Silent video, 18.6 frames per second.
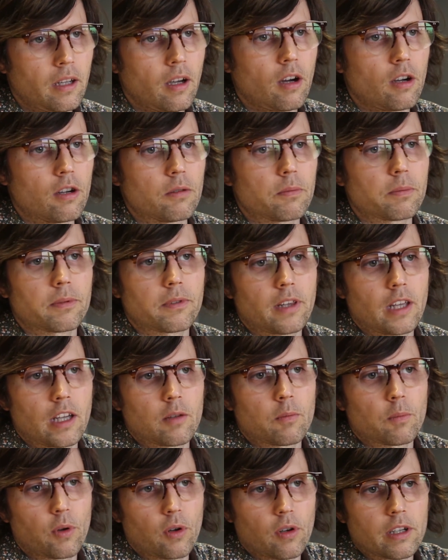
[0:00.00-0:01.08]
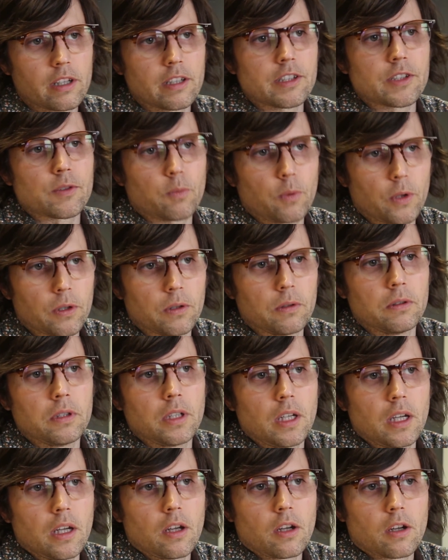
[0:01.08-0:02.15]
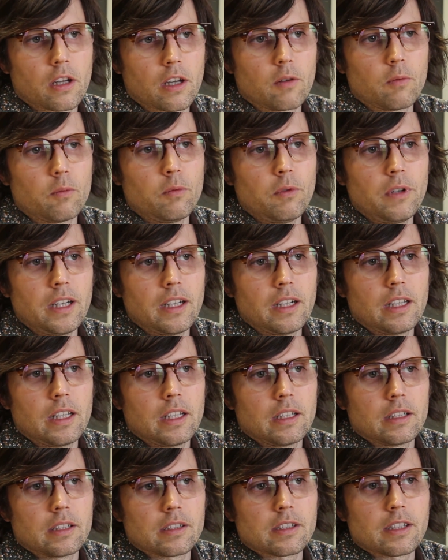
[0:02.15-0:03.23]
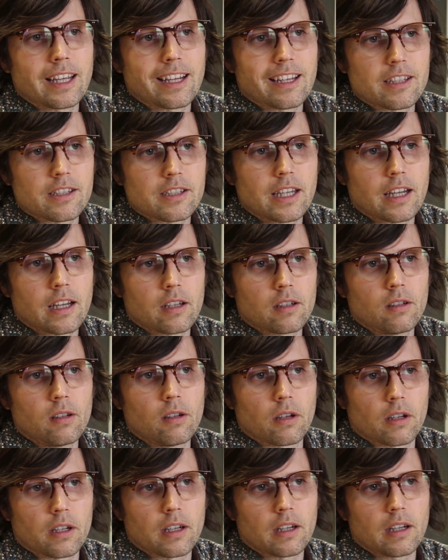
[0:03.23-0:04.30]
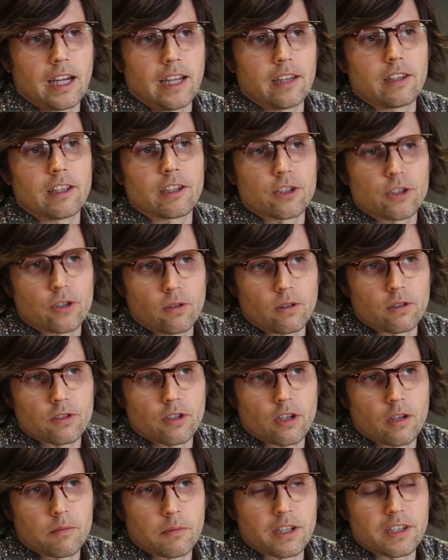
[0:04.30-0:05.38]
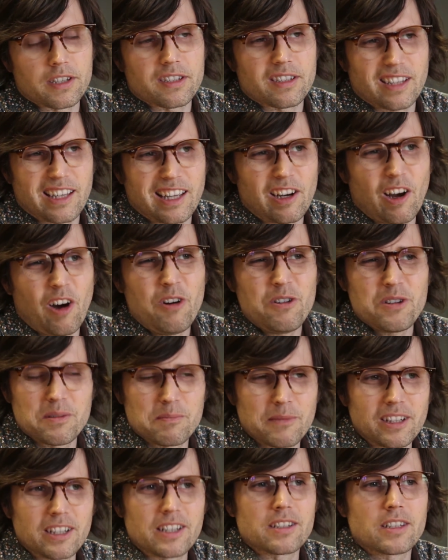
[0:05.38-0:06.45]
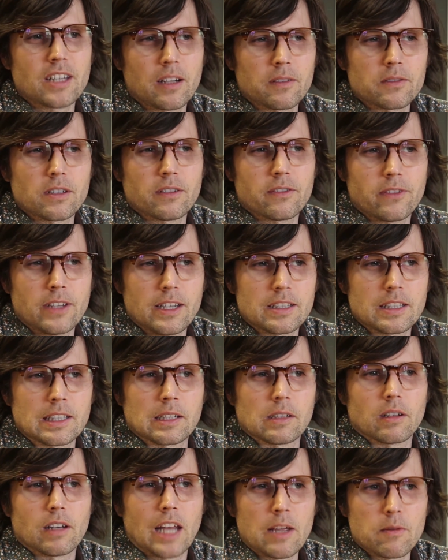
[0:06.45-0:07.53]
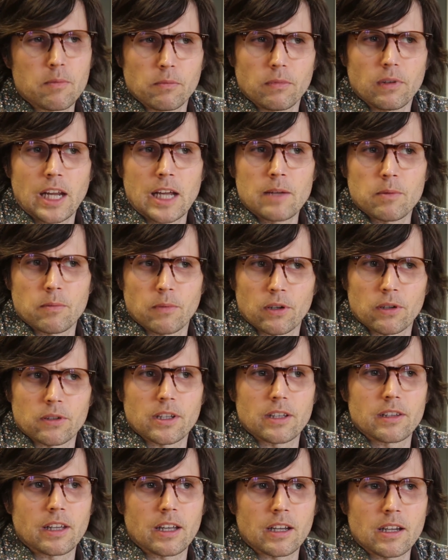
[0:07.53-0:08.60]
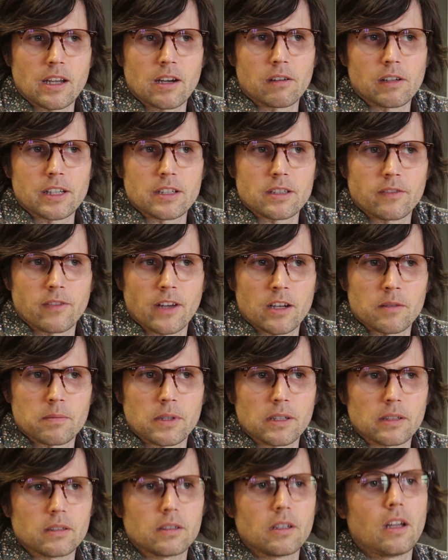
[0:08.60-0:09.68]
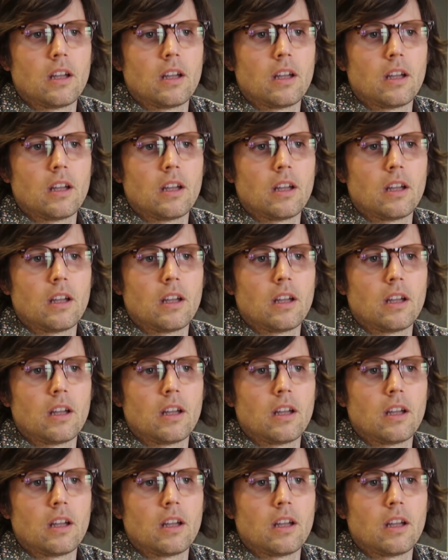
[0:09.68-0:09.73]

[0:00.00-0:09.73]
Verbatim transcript: hope that employers will really take a second look at their short-termist and ultimately self-defeating labour model that they're currently developing.